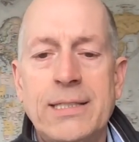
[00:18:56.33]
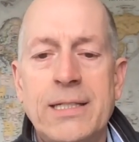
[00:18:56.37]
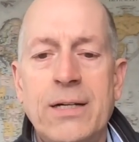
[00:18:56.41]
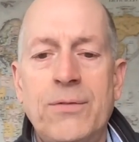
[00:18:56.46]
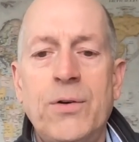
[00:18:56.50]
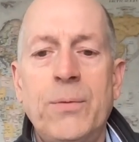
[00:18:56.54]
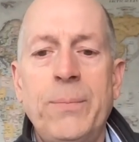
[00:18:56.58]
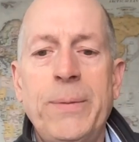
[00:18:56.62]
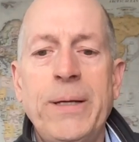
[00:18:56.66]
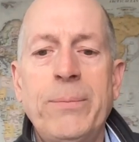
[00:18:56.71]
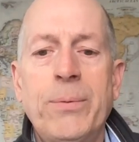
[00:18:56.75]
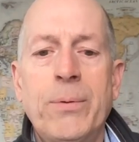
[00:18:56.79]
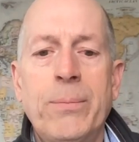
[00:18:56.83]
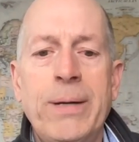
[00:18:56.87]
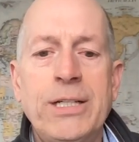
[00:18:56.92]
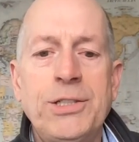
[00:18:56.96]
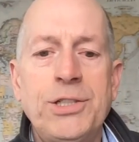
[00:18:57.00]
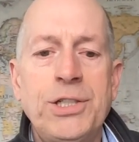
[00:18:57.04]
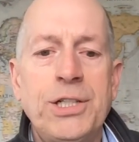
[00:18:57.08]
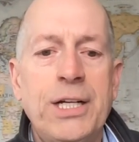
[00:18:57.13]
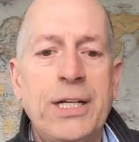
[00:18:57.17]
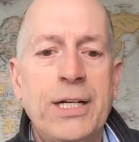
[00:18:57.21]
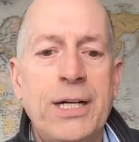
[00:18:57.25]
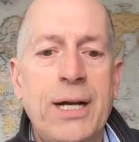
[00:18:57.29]
Several people
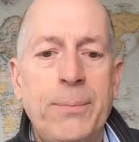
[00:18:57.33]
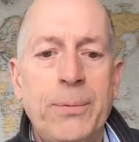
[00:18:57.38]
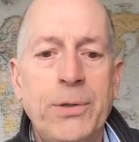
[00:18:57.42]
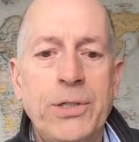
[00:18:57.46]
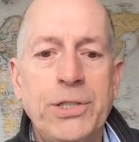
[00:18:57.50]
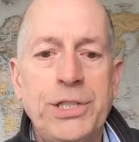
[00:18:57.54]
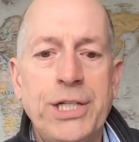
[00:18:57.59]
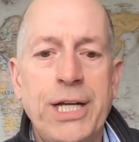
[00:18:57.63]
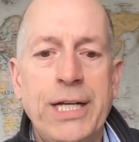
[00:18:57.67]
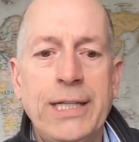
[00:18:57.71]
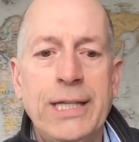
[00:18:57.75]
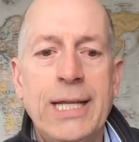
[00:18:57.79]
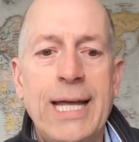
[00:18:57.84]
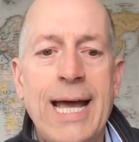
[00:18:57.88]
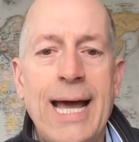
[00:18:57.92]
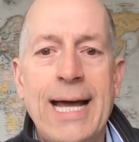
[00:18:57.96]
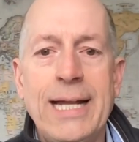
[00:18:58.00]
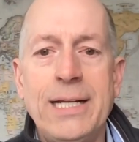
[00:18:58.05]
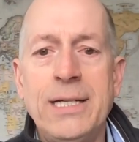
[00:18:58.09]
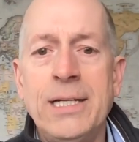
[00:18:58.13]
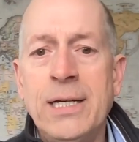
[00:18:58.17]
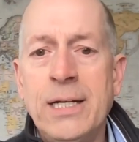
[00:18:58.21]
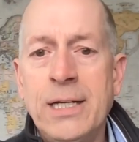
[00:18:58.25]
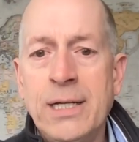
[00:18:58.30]
mentioned it, and I appreciate
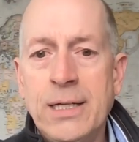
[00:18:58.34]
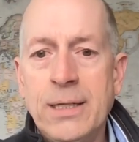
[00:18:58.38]
that.